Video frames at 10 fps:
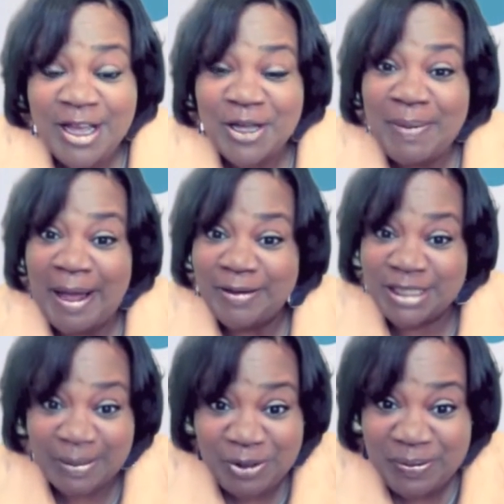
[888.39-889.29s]
about
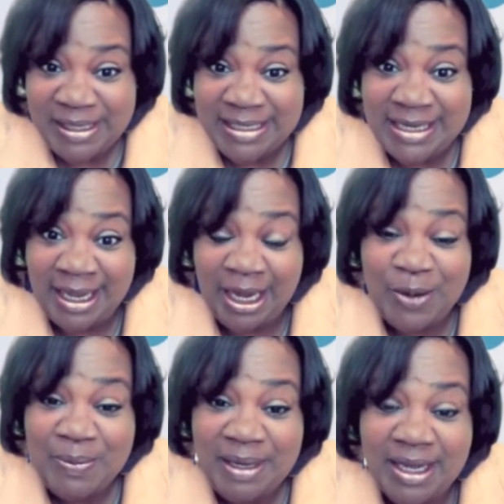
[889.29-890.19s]
WBDN
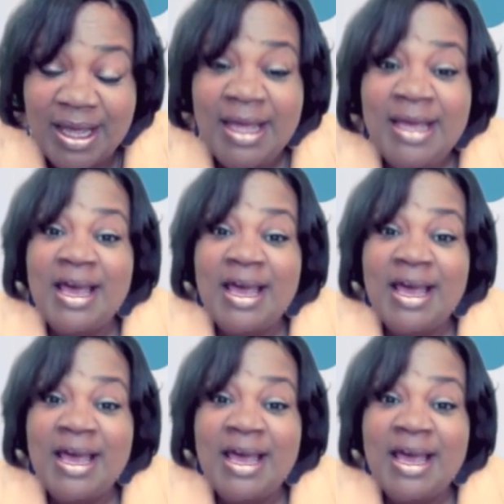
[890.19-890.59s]
Media.